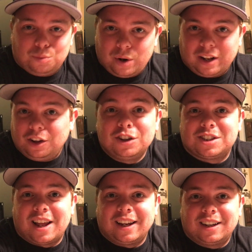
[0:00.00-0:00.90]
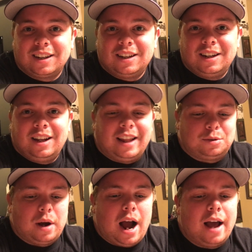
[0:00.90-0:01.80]
what it looks like.
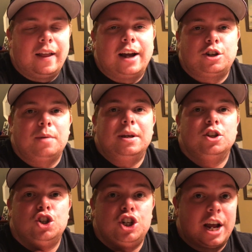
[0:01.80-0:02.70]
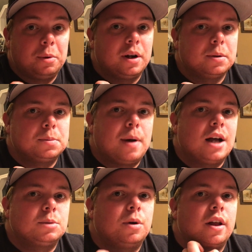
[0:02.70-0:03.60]
That's why I try to be as genuine as
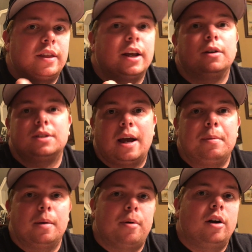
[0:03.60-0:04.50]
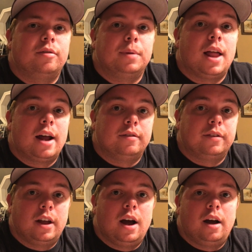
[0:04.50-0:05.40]
possible, and I think it'll set me apart from a lot
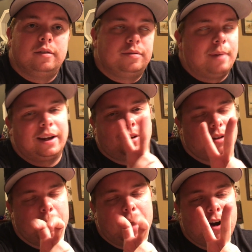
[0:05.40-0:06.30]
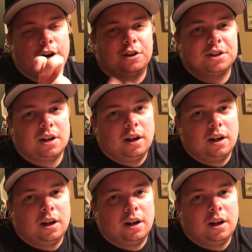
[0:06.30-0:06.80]
of my competitors.